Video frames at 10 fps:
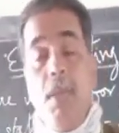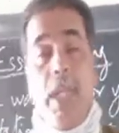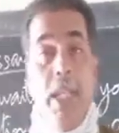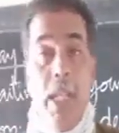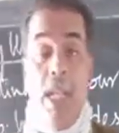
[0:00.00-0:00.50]

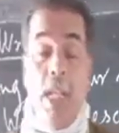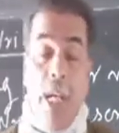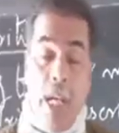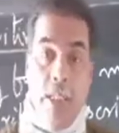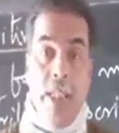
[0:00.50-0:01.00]
okay.
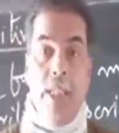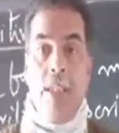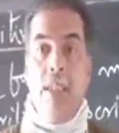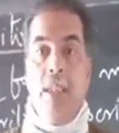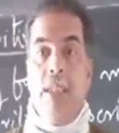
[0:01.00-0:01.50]
And
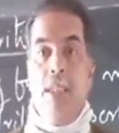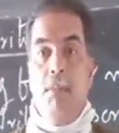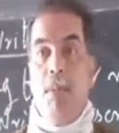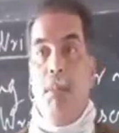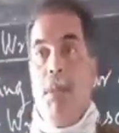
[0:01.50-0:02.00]
then
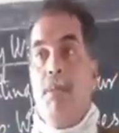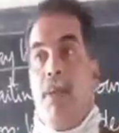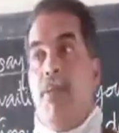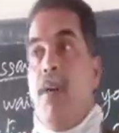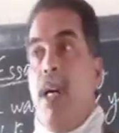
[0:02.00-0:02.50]
some people
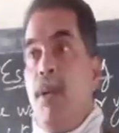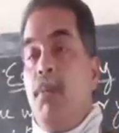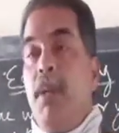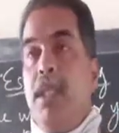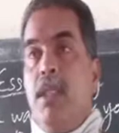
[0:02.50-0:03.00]
from far
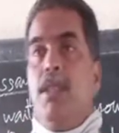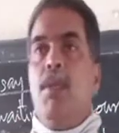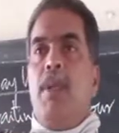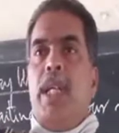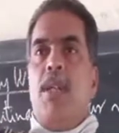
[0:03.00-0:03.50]
off places
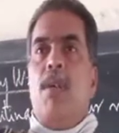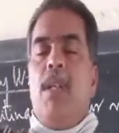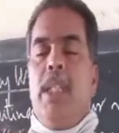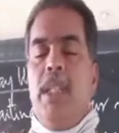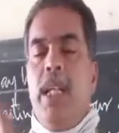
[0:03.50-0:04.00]
looking,
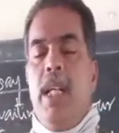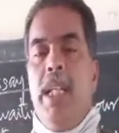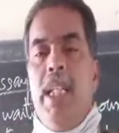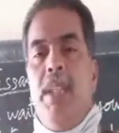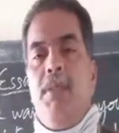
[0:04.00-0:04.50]
calling their
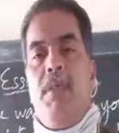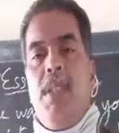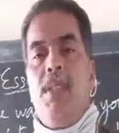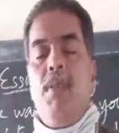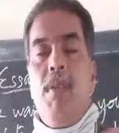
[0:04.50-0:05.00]
relatives,
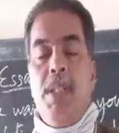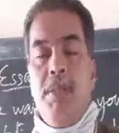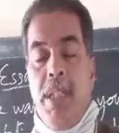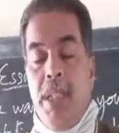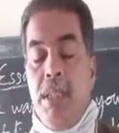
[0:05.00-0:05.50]
friends or
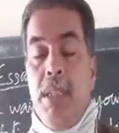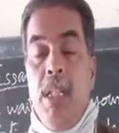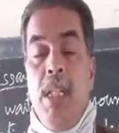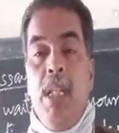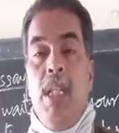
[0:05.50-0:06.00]
whatever it is.
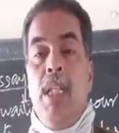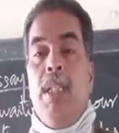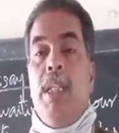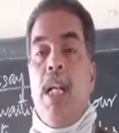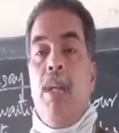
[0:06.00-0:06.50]

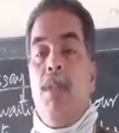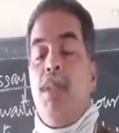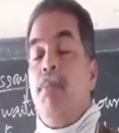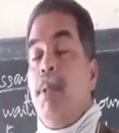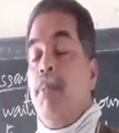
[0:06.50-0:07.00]
There are
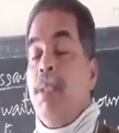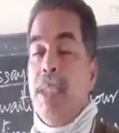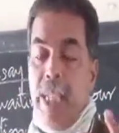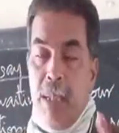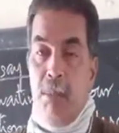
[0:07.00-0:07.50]
also people
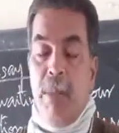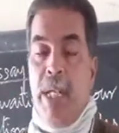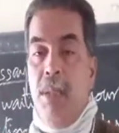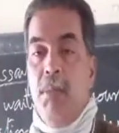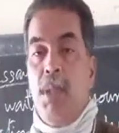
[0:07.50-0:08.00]
saying
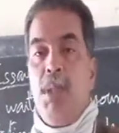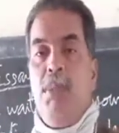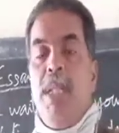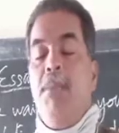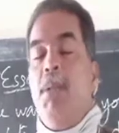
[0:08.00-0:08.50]
bye, because
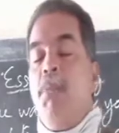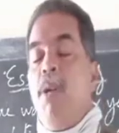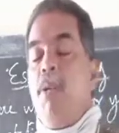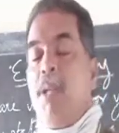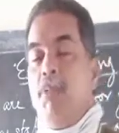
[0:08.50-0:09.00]
many people
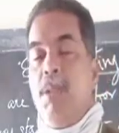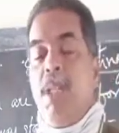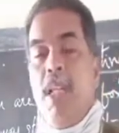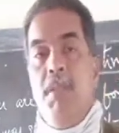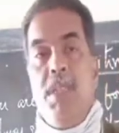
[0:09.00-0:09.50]
have come to
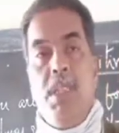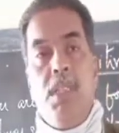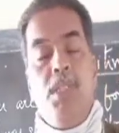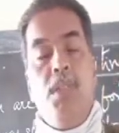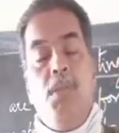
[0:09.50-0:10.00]
the railway
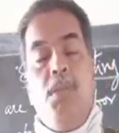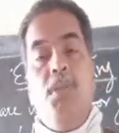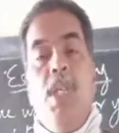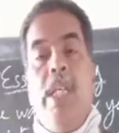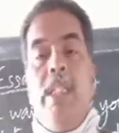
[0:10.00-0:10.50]
station
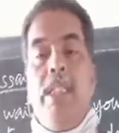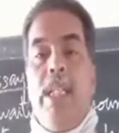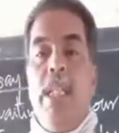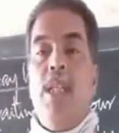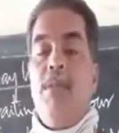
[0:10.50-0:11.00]
to
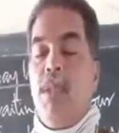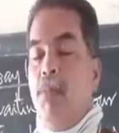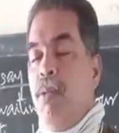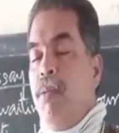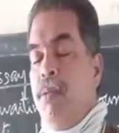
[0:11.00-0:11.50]
send off some
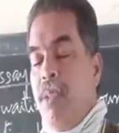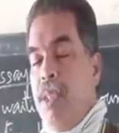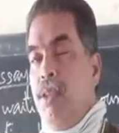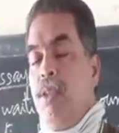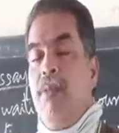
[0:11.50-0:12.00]
of our
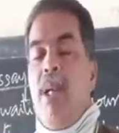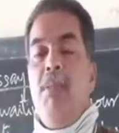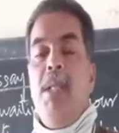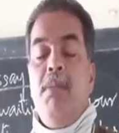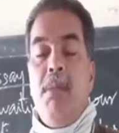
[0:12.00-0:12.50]
friends or
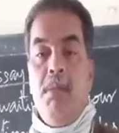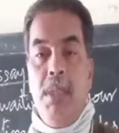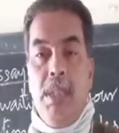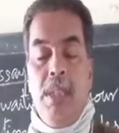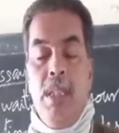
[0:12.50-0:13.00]
family
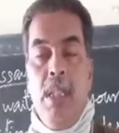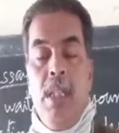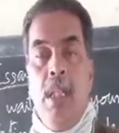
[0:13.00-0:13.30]
members,